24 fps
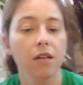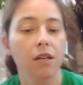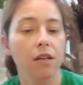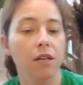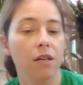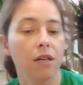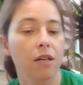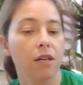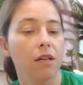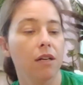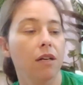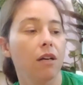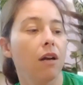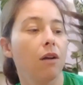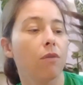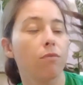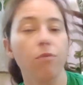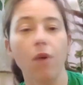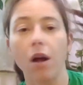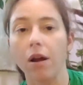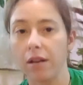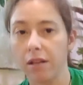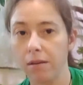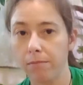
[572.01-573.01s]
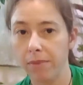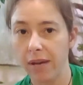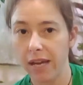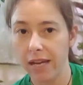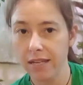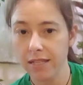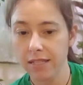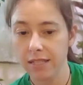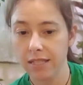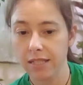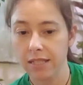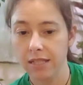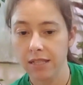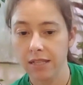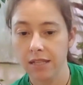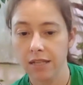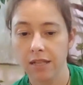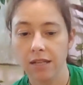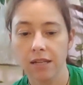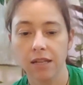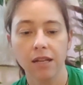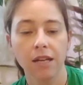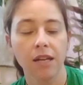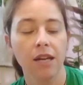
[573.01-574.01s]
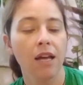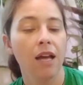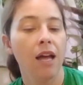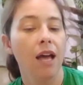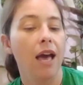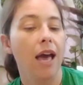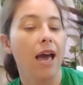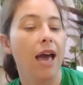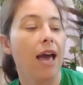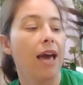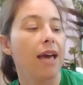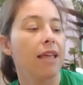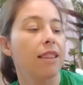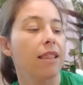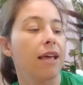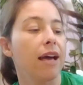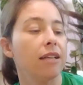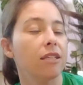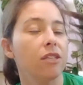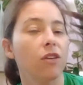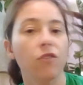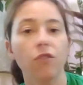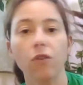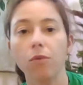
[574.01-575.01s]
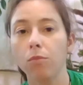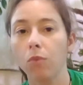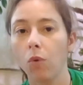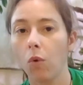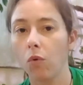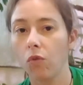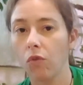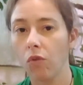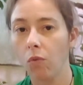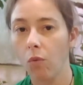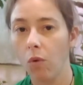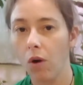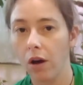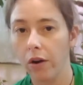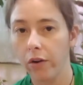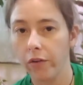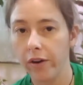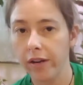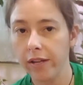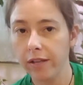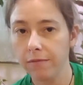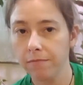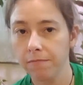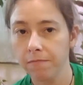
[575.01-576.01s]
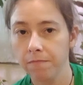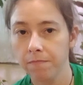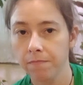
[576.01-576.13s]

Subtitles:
a rotting base, and that's from overwatering.